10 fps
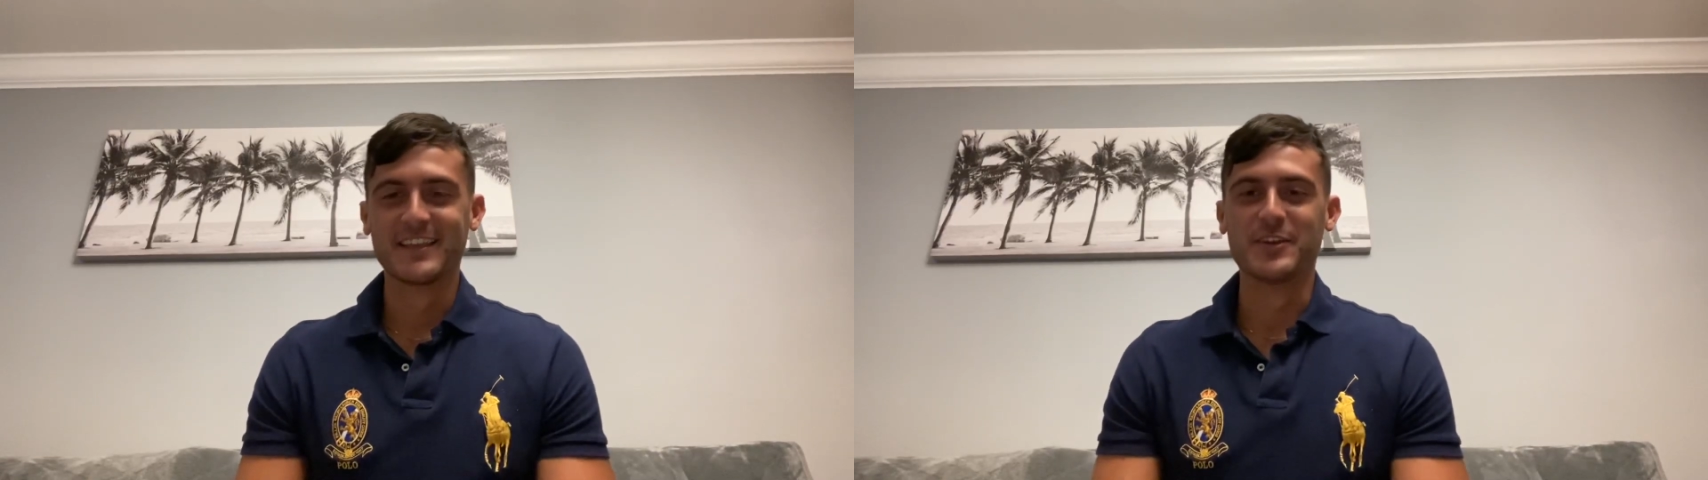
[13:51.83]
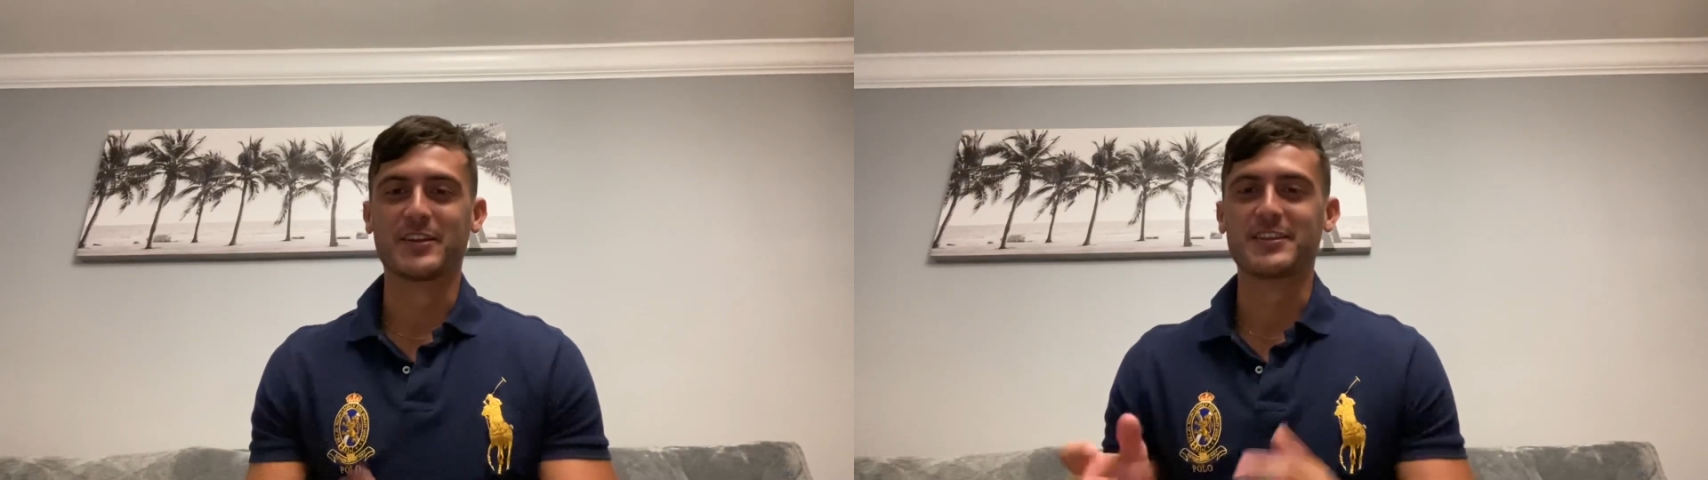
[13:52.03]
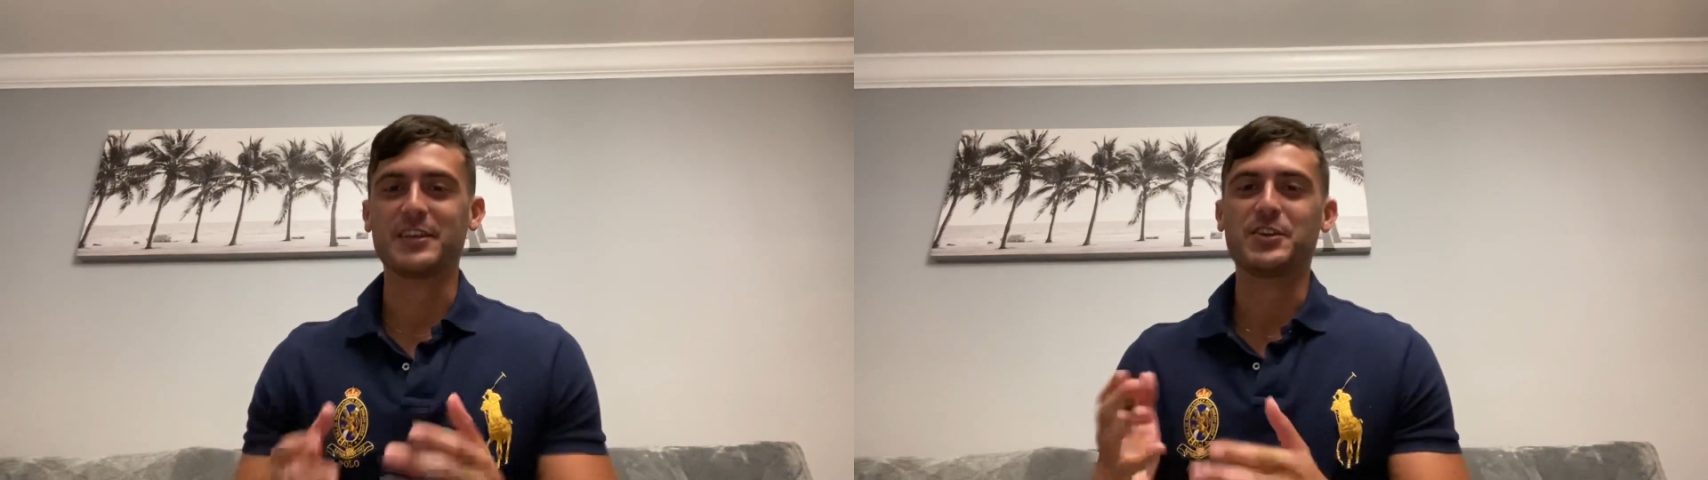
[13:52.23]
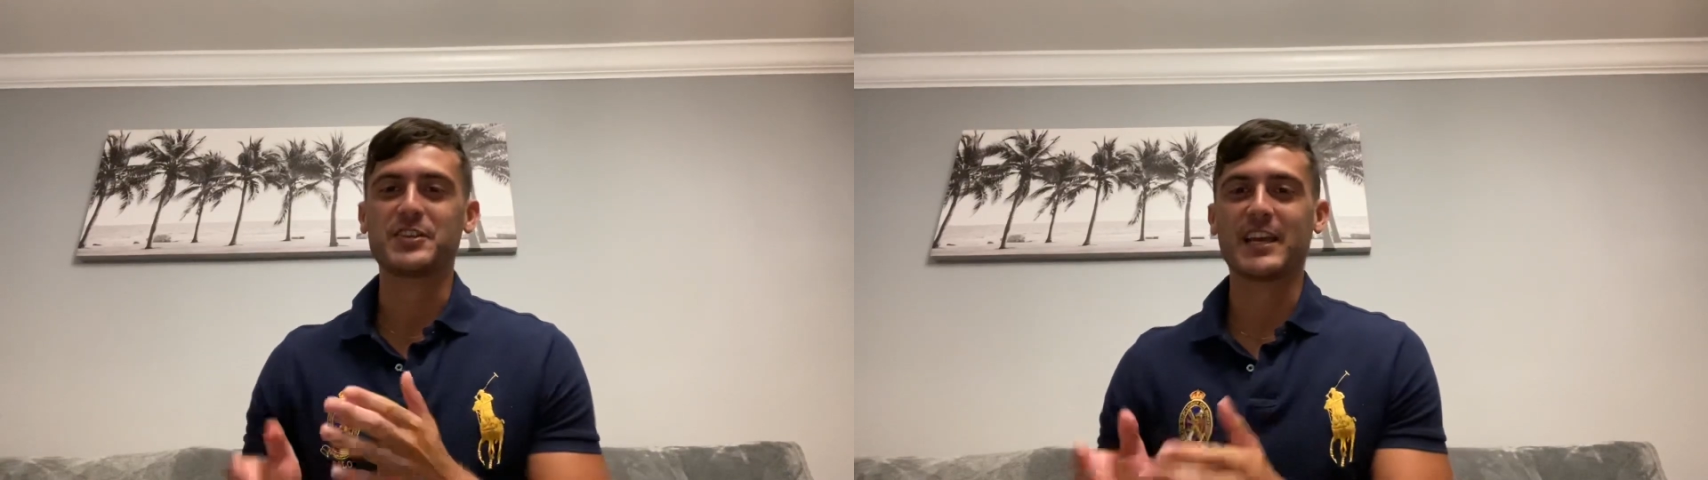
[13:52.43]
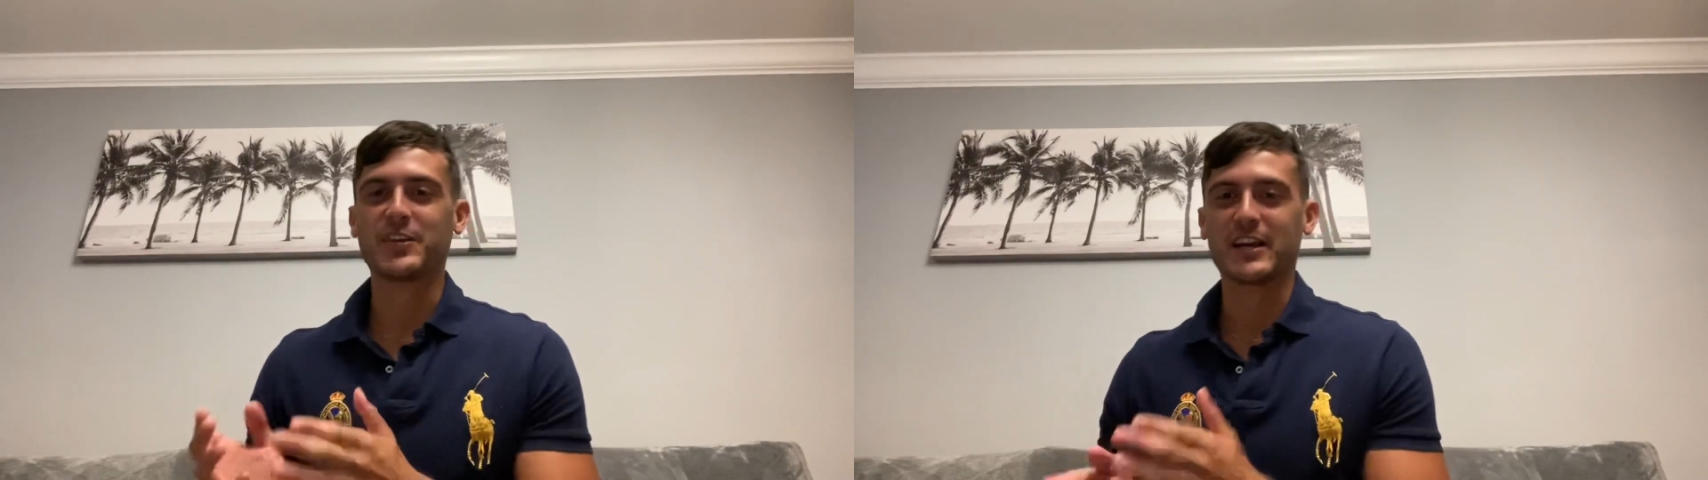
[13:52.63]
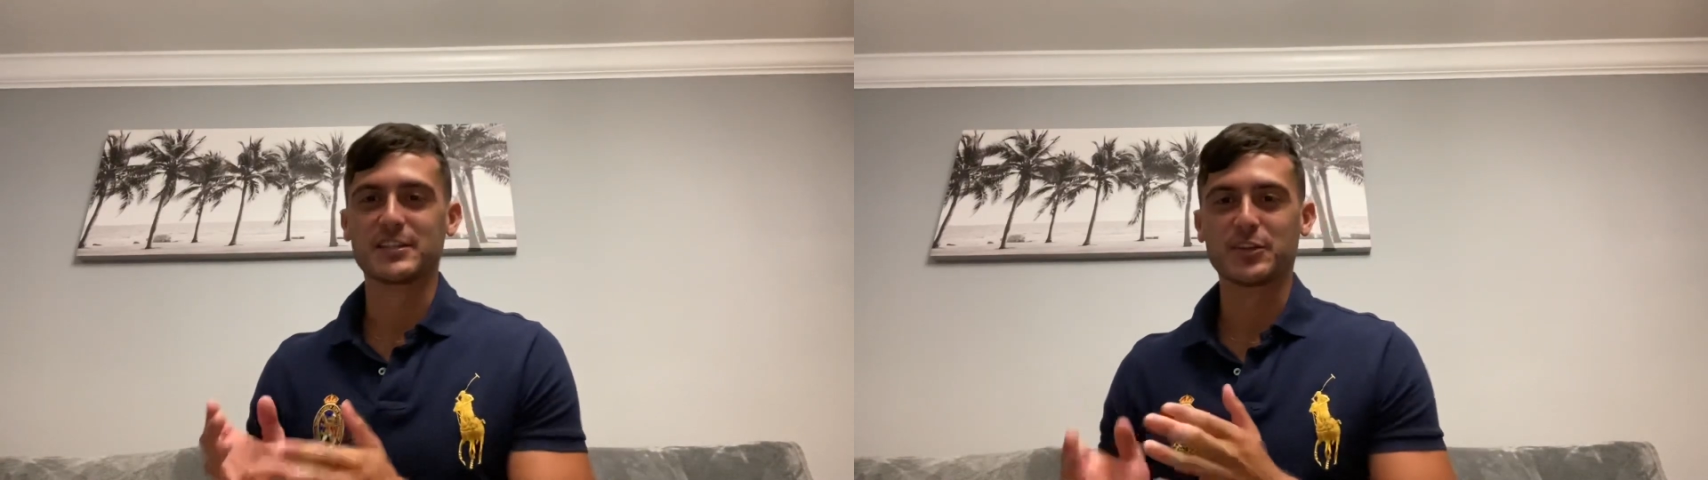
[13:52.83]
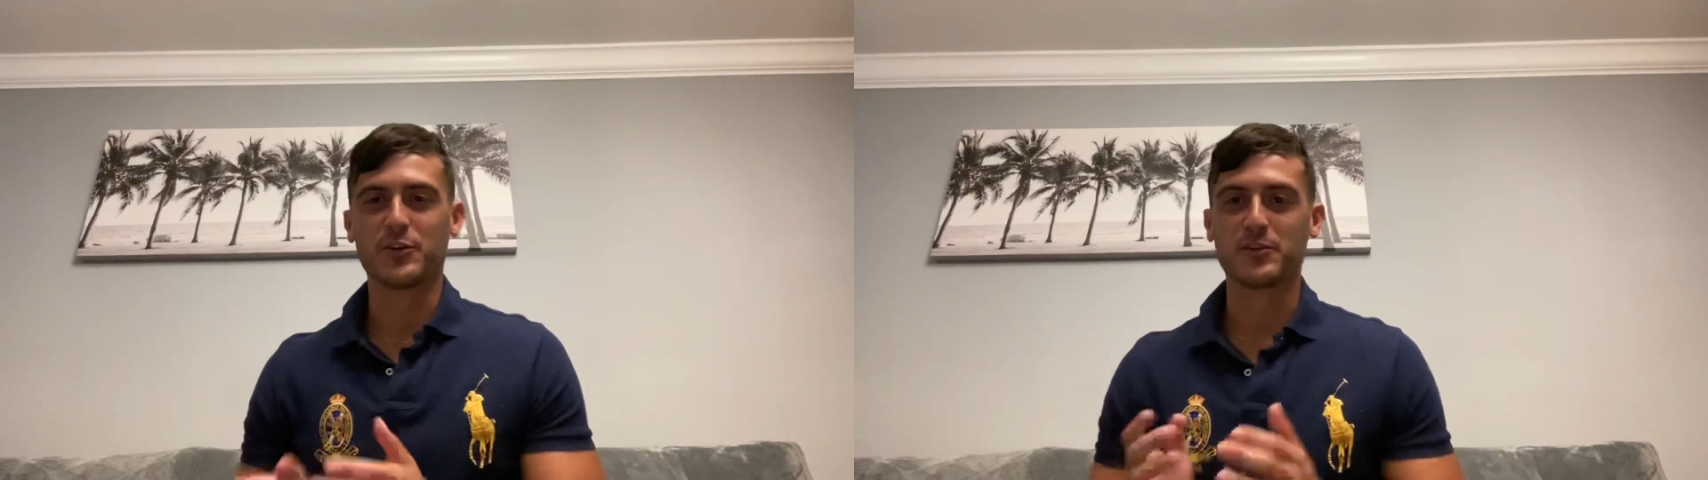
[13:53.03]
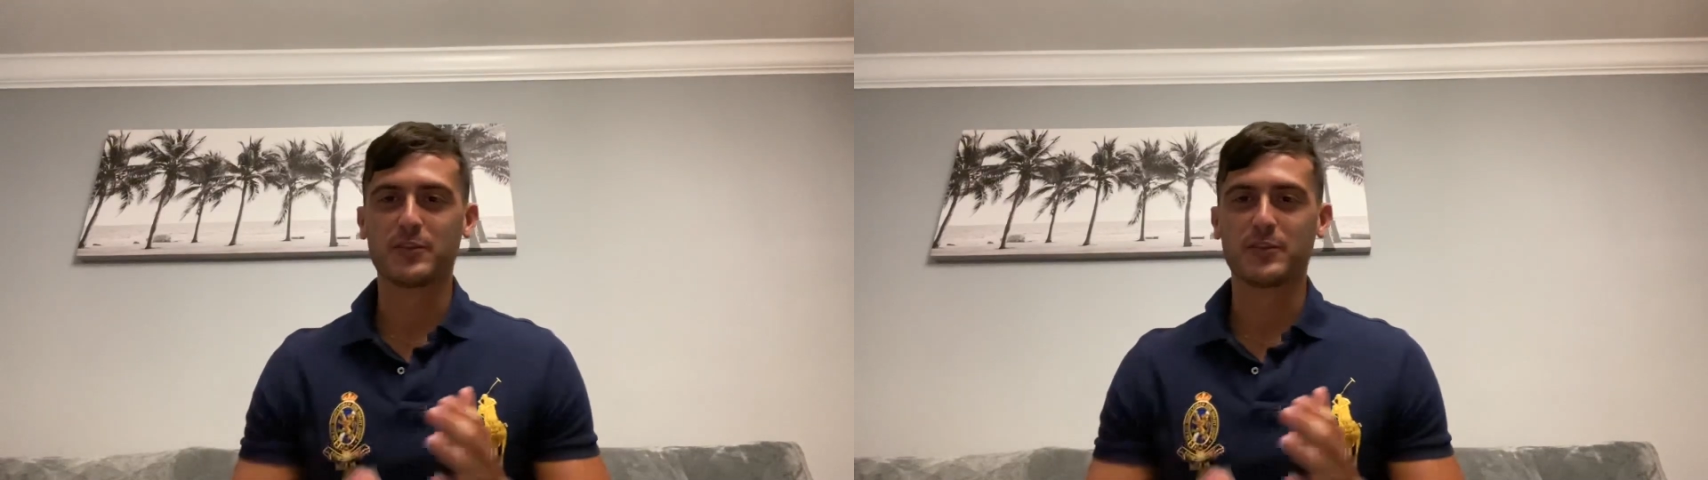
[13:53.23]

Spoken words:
see how you're constantly going